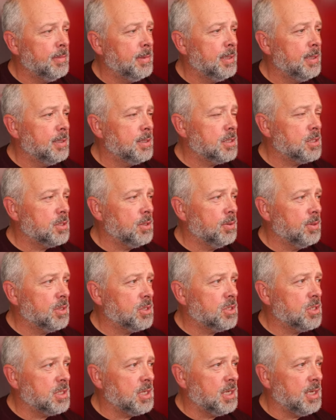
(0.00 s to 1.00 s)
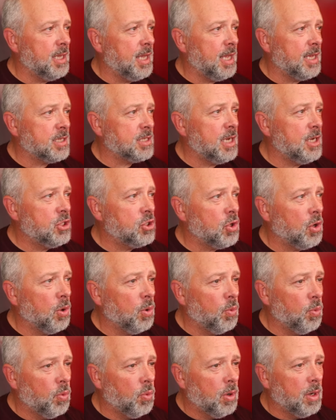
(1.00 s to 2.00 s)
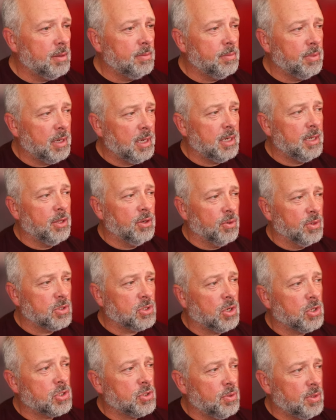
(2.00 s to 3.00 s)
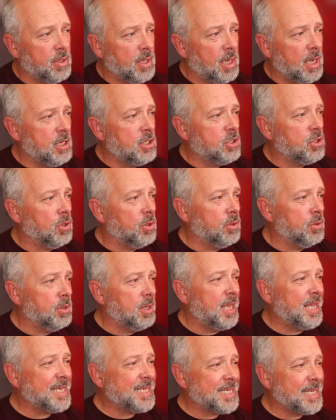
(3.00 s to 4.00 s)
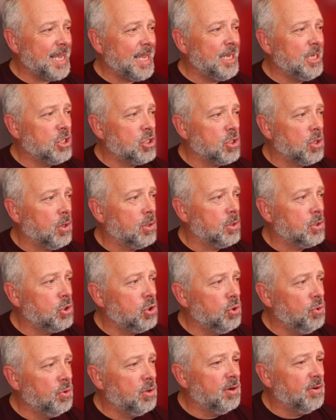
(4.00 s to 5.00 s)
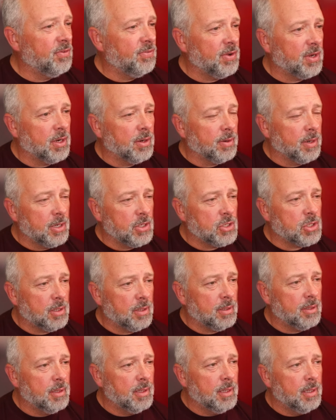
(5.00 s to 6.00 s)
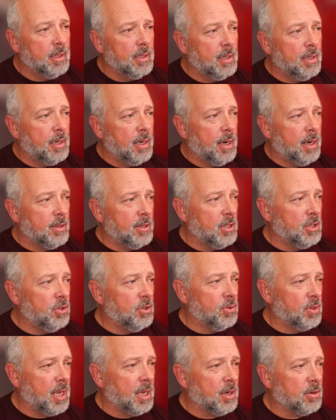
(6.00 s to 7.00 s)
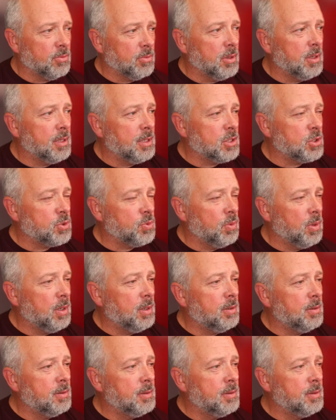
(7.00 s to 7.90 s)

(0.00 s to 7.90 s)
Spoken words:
So this is an SHR1, but there is also an SHR2 configuration that you can run as well.